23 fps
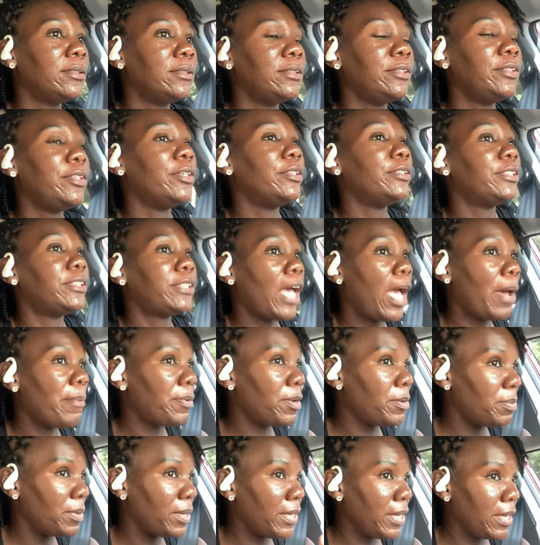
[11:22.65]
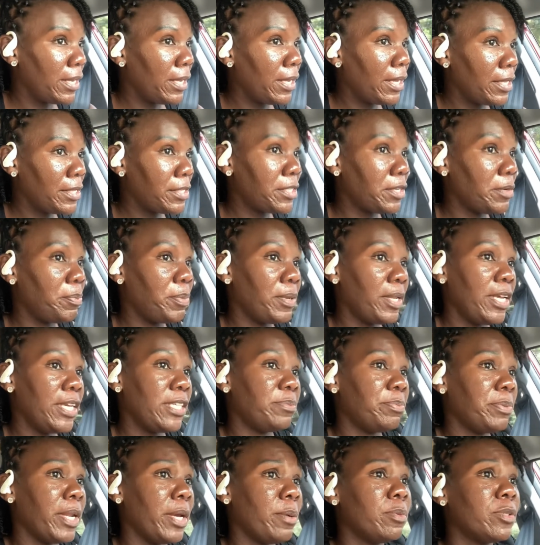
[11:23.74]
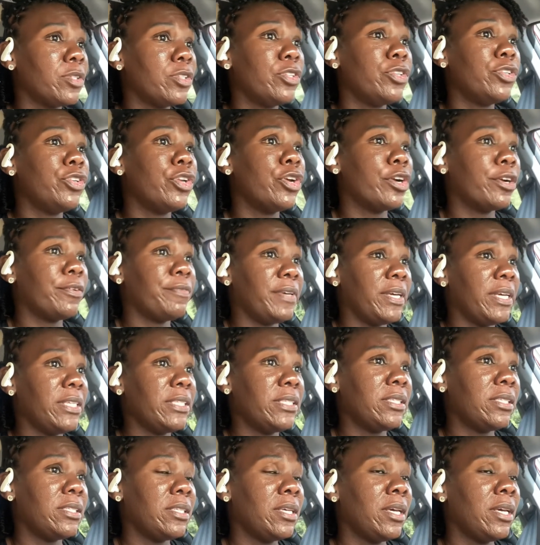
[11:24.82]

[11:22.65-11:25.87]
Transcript: you know, just happened to be getting into a place, but I was nervous,